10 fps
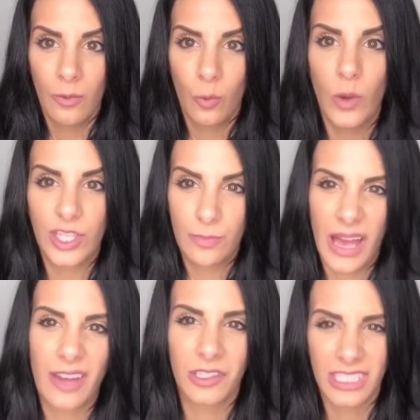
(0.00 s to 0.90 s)
which
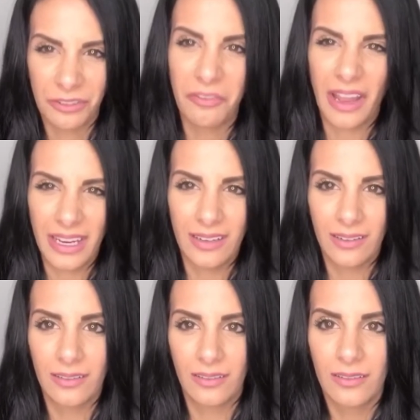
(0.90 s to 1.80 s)
battles to fight,
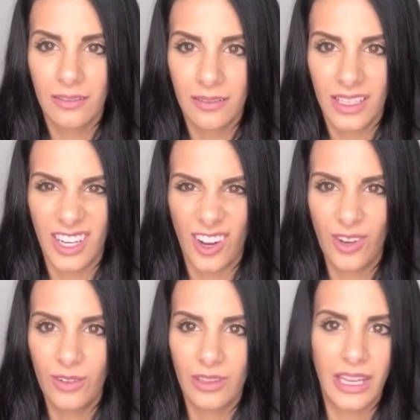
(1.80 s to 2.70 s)
you
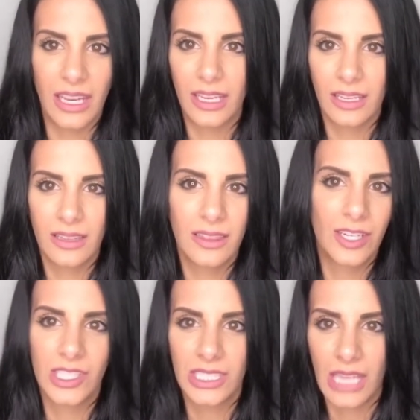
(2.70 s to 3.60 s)
know? Like,
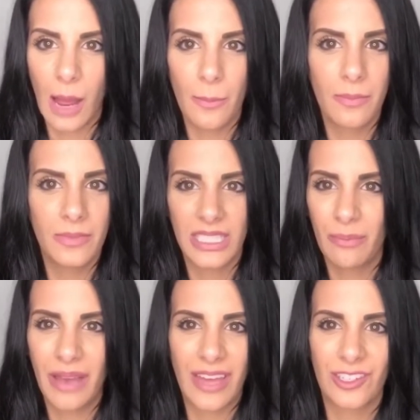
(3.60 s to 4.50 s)
there's some,
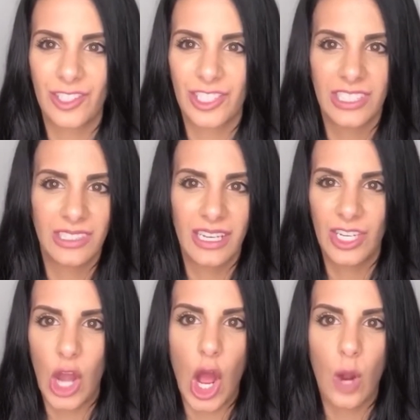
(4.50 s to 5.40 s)
some battles are just like
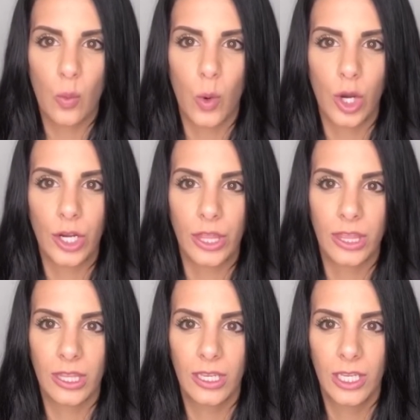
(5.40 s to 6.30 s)
not
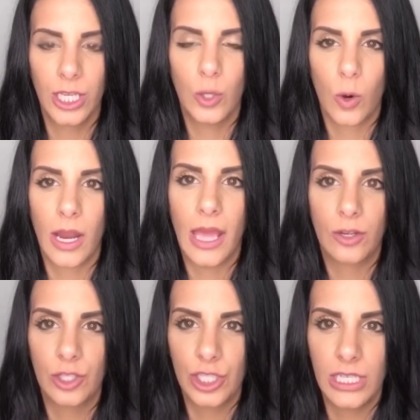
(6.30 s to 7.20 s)
worth your
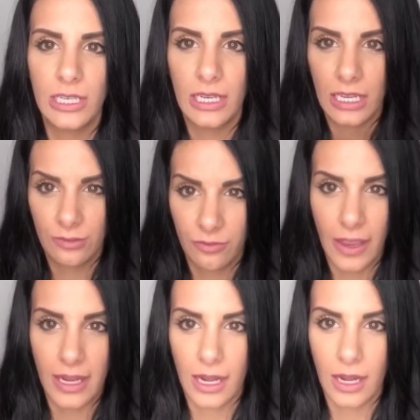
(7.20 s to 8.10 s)
energy in
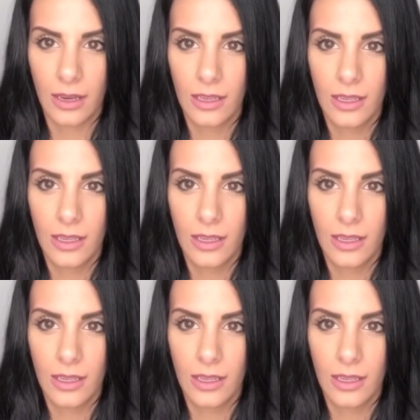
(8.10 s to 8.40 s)
fighting.